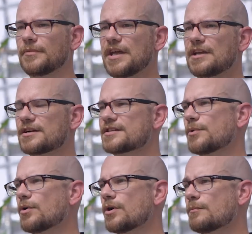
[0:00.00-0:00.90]
They can
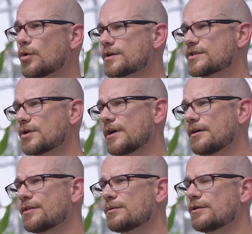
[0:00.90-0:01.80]
explore more
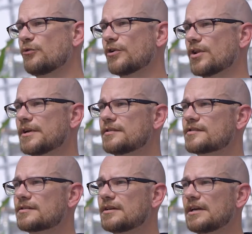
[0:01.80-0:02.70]
soil through their
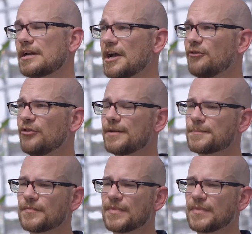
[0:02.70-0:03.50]
filaments and hyphae,